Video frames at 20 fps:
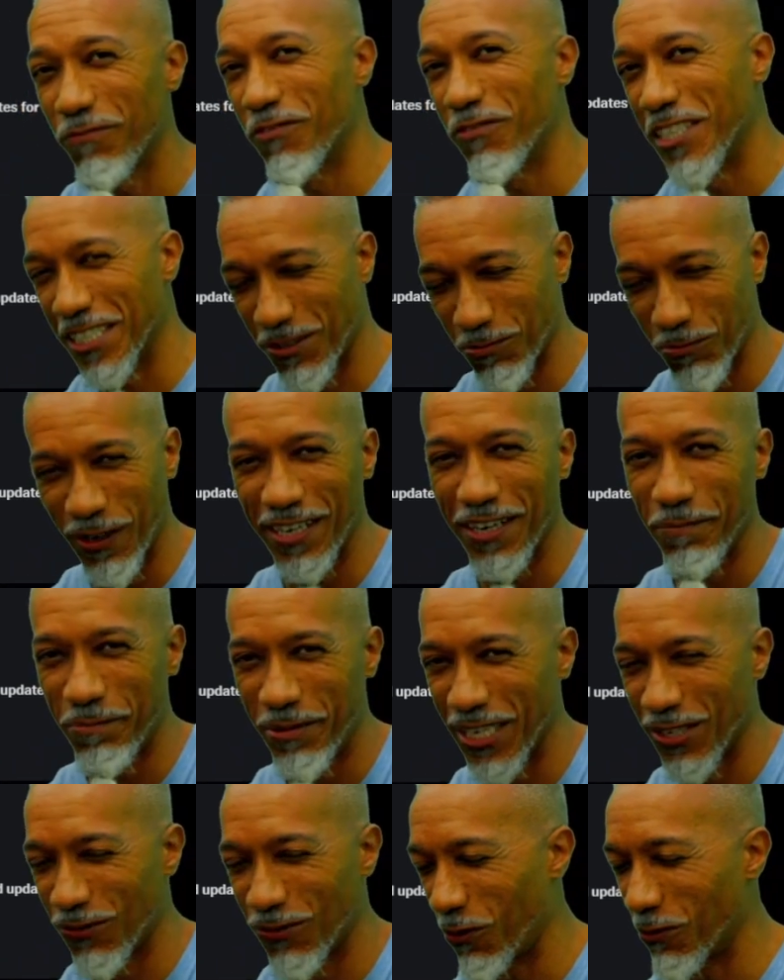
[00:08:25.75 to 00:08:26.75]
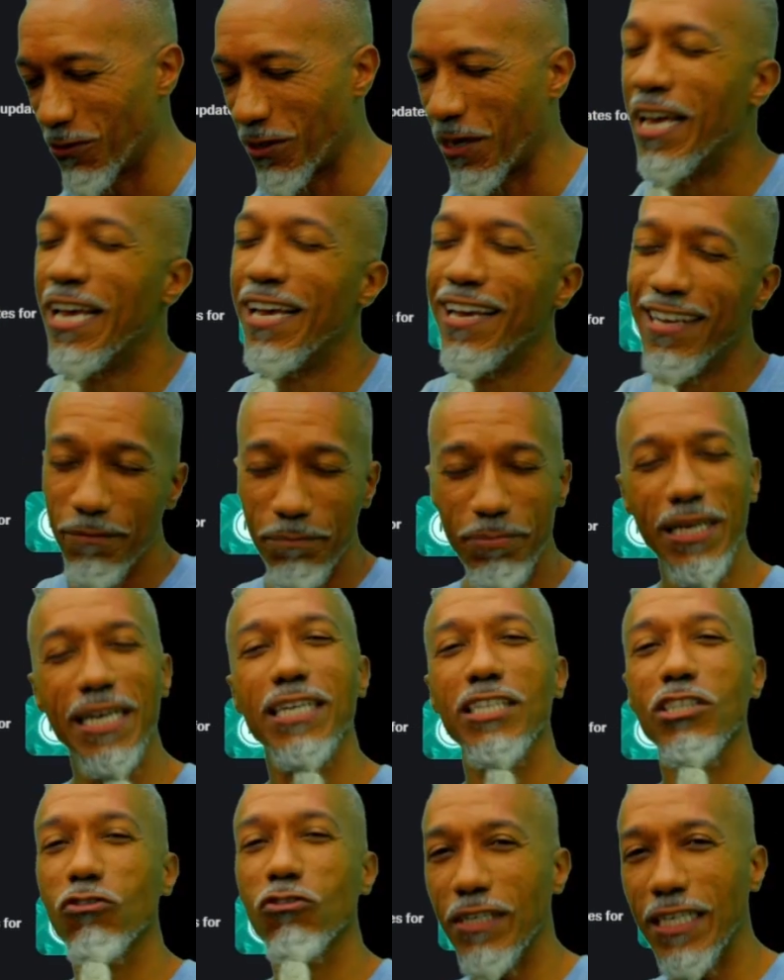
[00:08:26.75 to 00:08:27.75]
just when the PS4 was,
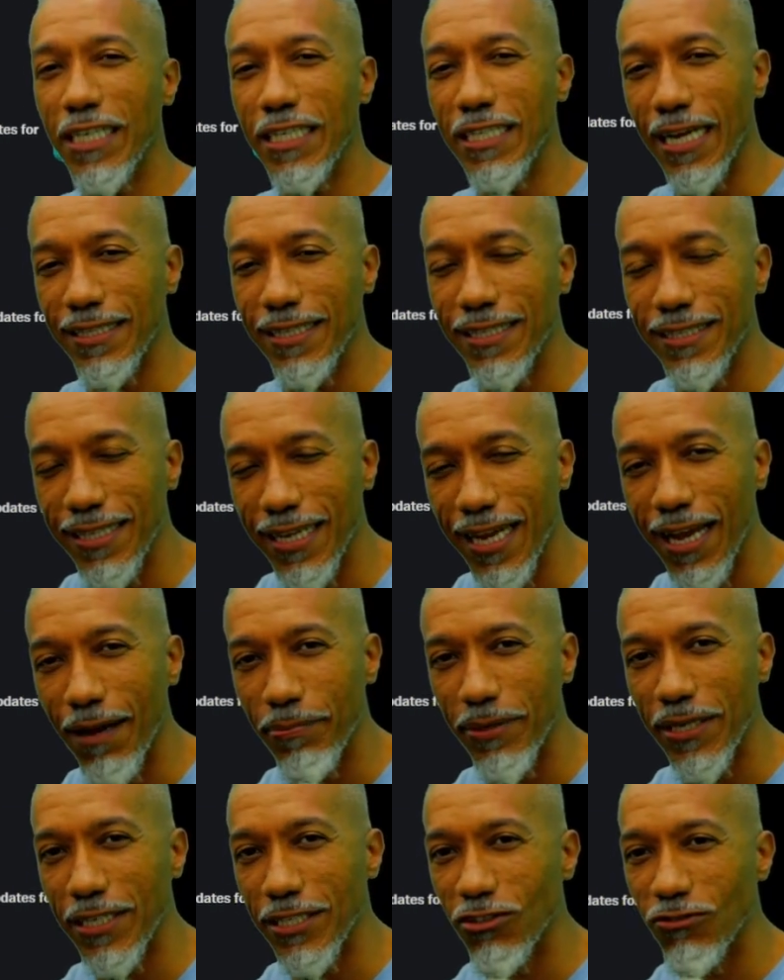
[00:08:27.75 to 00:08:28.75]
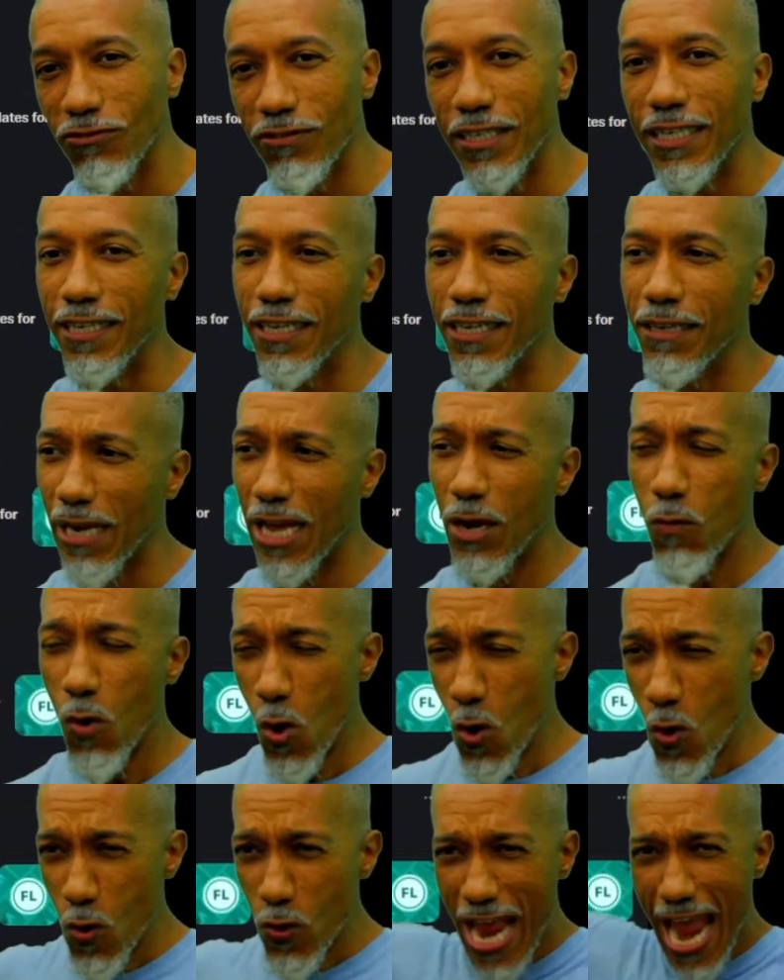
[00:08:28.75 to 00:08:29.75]
PS3, PS3, and they'd be like,
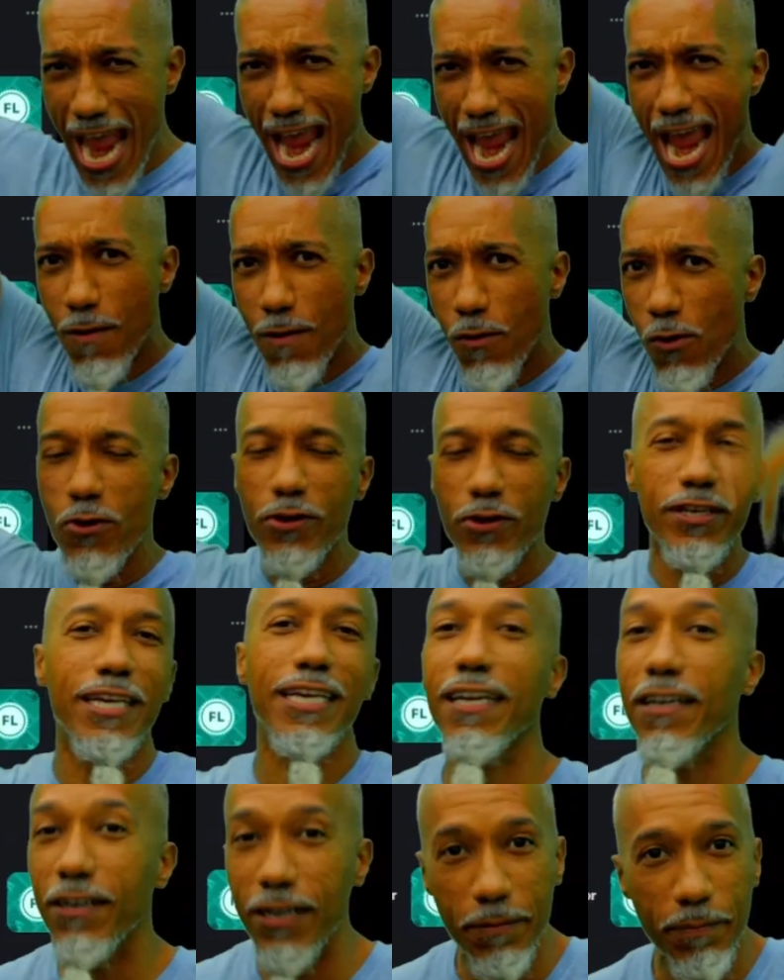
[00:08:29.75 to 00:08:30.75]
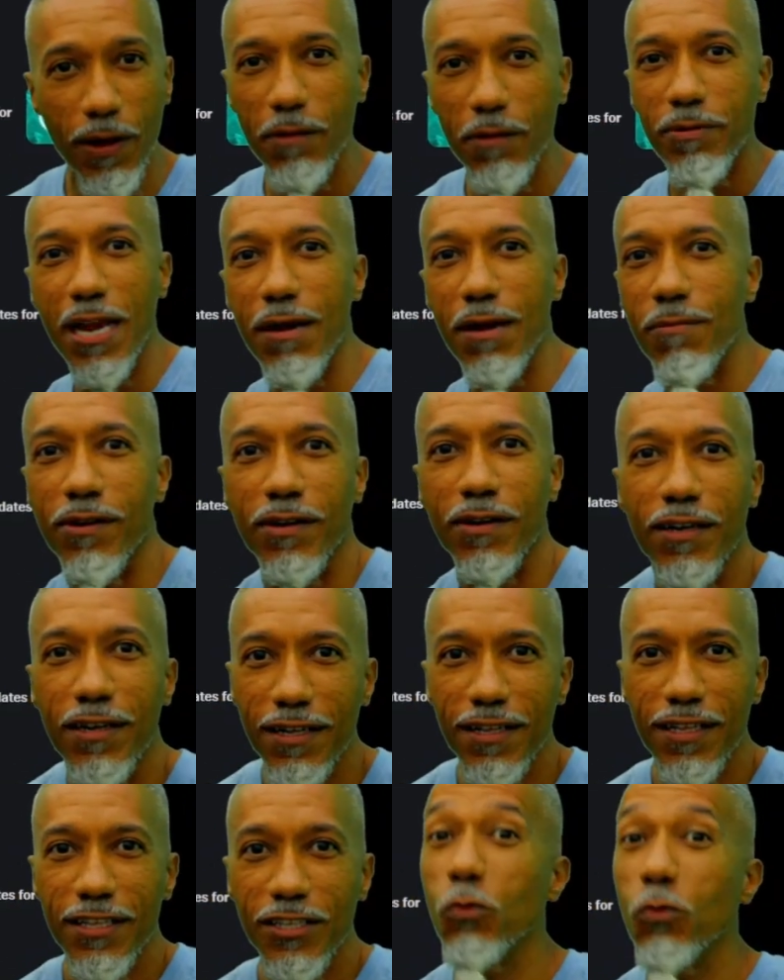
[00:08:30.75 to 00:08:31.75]
woo, yeah, woo, you hear Hip Hop Gamer.
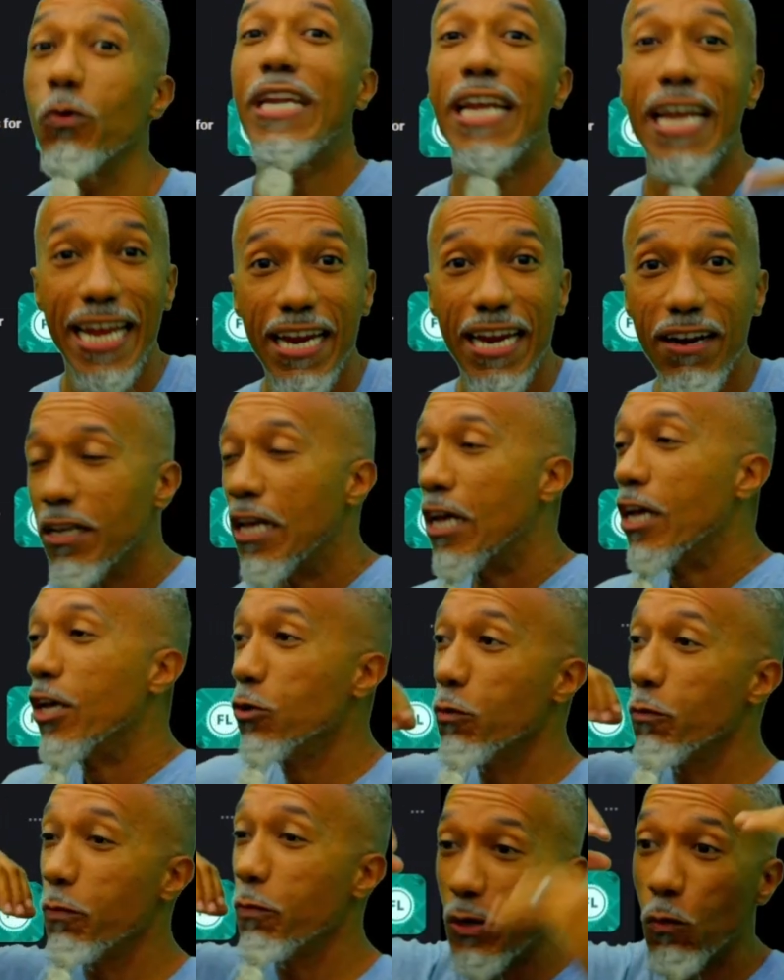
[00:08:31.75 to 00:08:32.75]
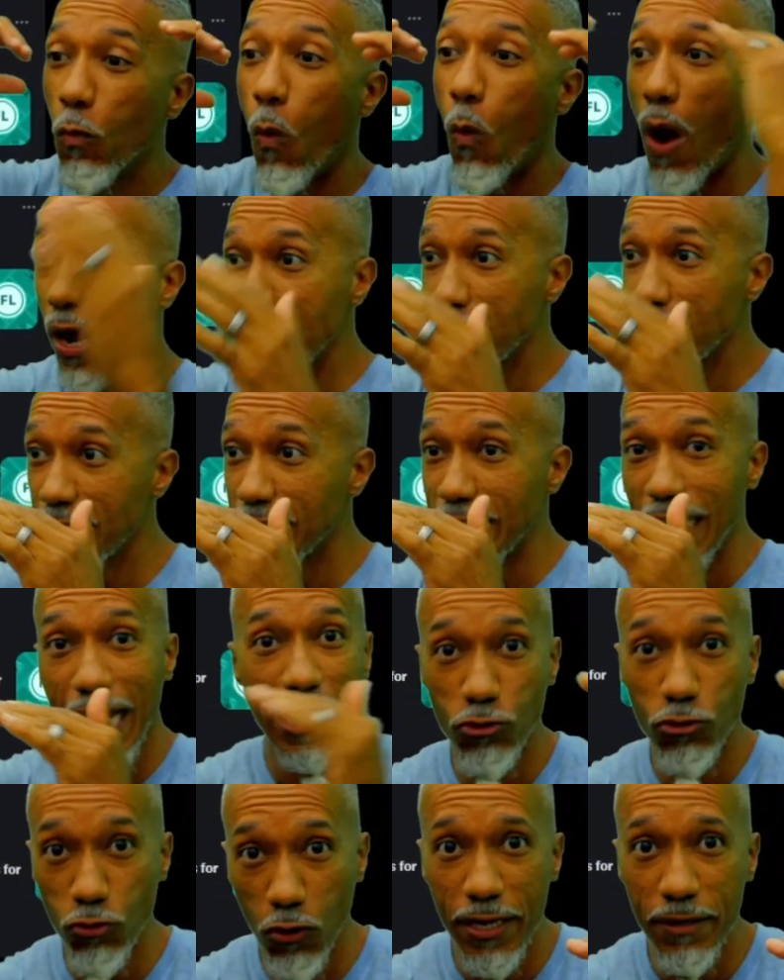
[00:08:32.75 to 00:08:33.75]
You'd be watching
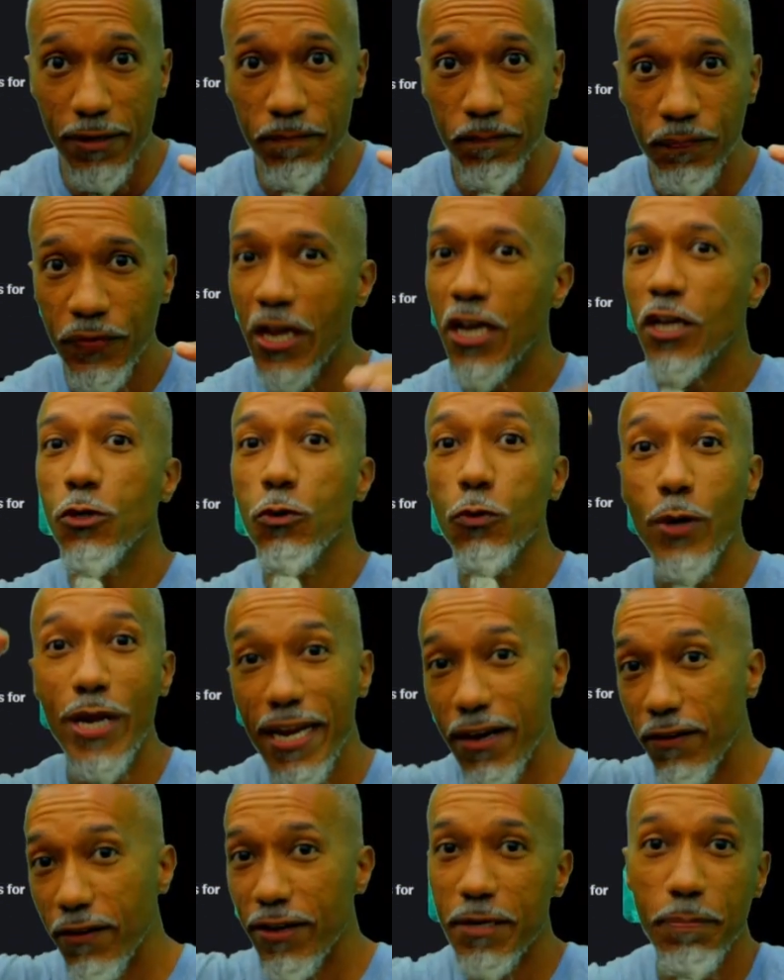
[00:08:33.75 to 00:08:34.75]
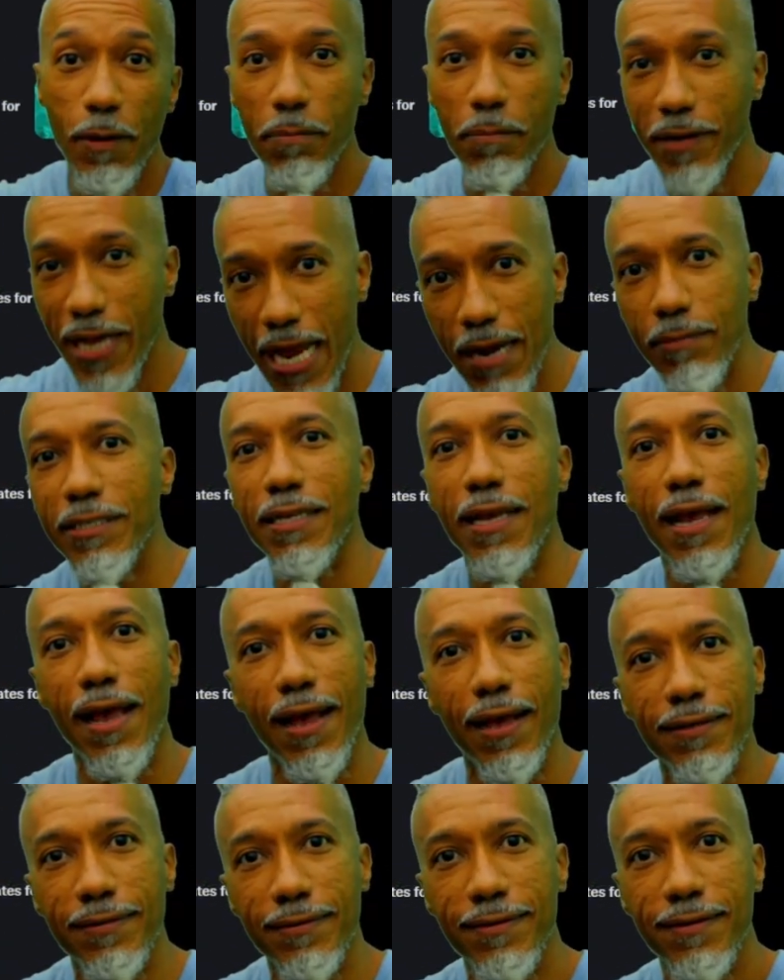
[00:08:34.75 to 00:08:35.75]
Jack Trenton, you hear Hip Hop Gamer's
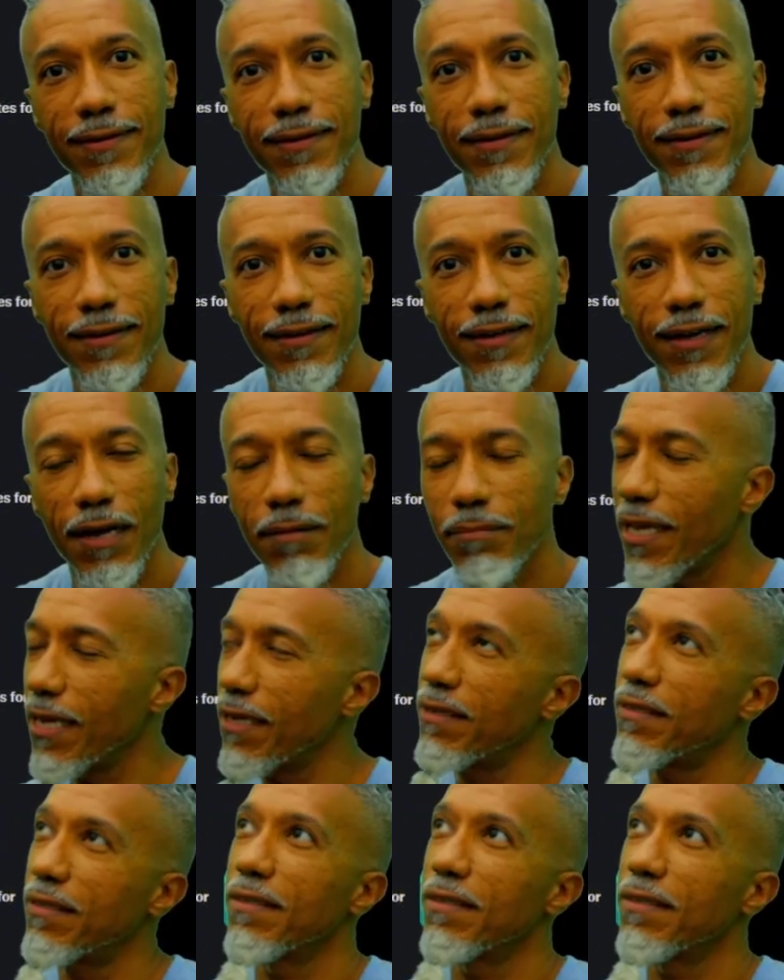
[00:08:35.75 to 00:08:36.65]
ass. I'm like,